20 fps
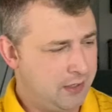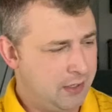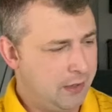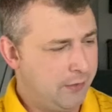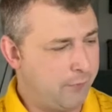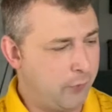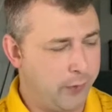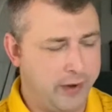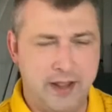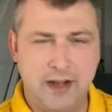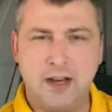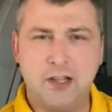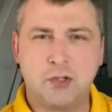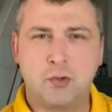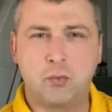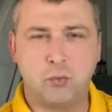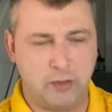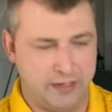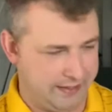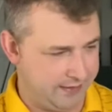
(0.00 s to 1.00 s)
For it
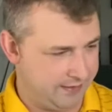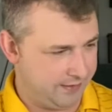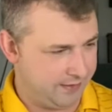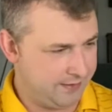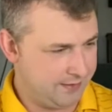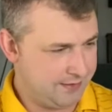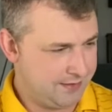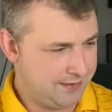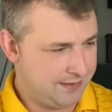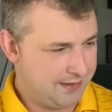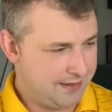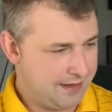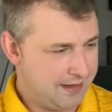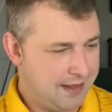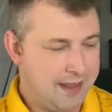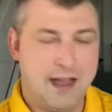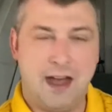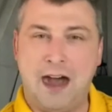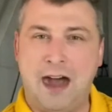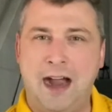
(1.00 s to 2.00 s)
is written,
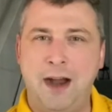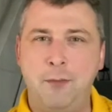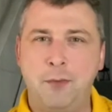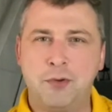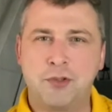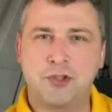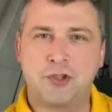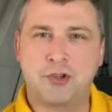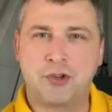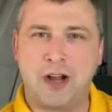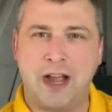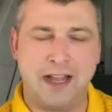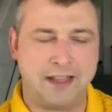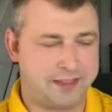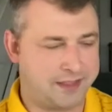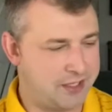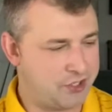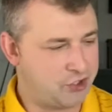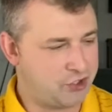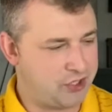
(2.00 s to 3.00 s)
I will
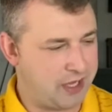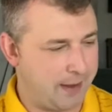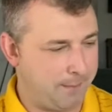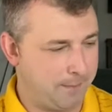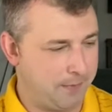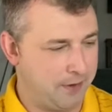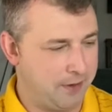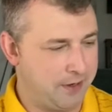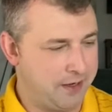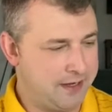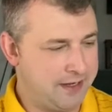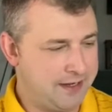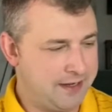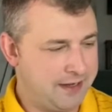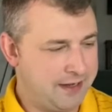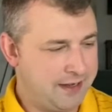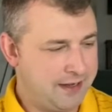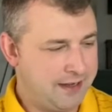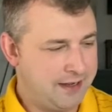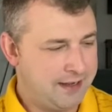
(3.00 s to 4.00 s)
strike the shepherd,
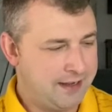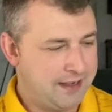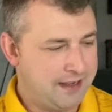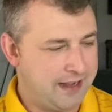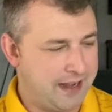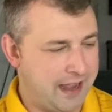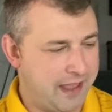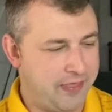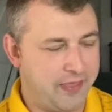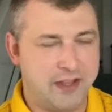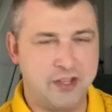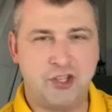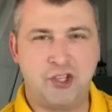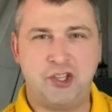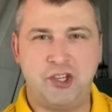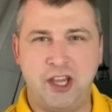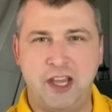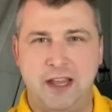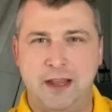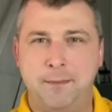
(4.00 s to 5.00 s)
and the
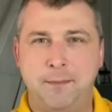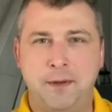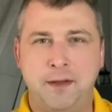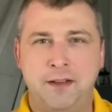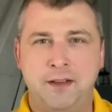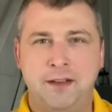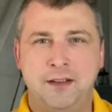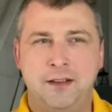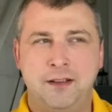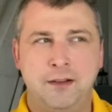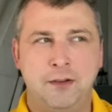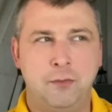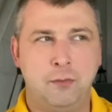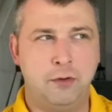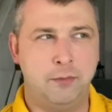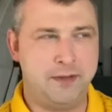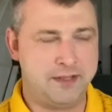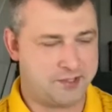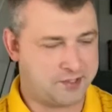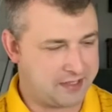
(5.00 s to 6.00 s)
sheep
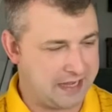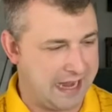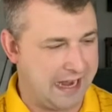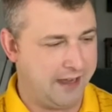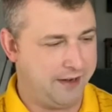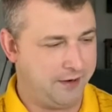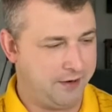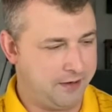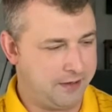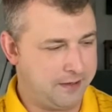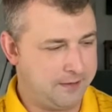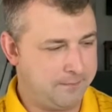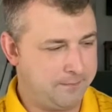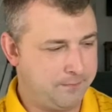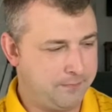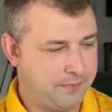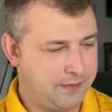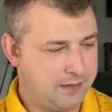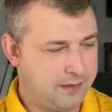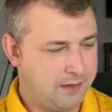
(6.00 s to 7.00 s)
will be scattered.
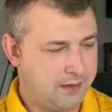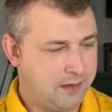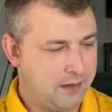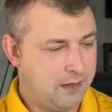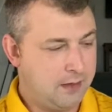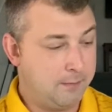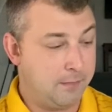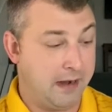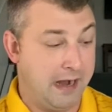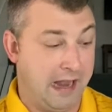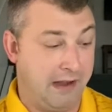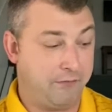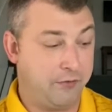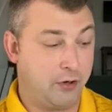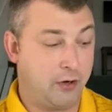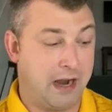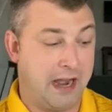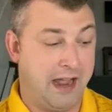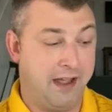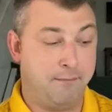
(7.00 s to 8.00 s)
But
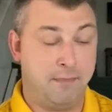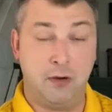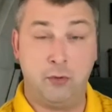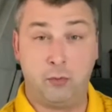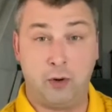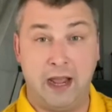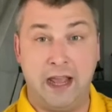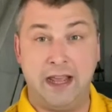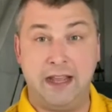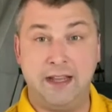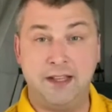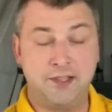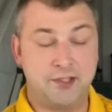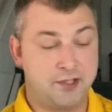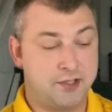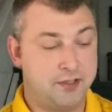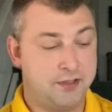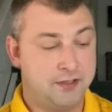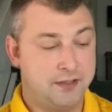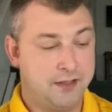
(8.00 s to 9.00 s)
after I have been
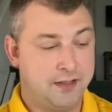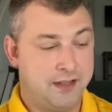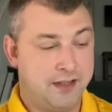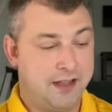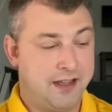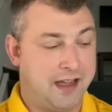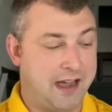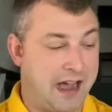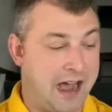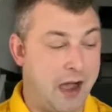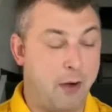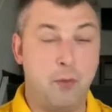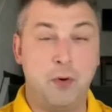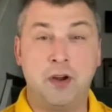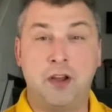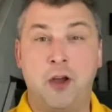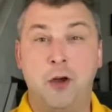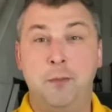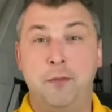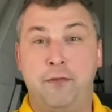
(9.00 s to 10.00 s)
raised, I
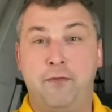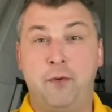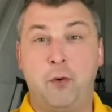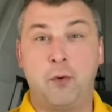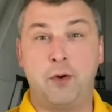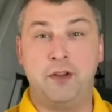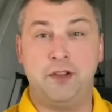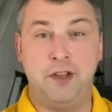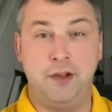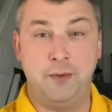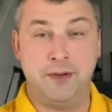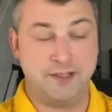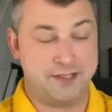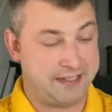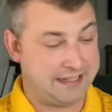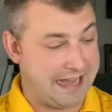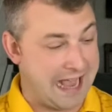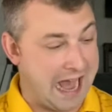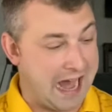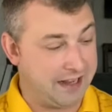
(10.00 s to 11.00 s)
will go before you into
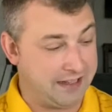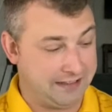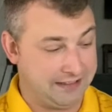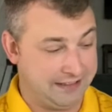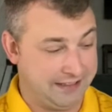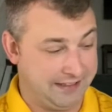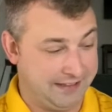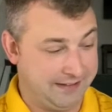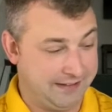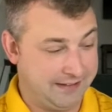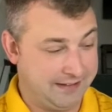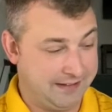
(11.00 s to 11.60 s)
Galilee.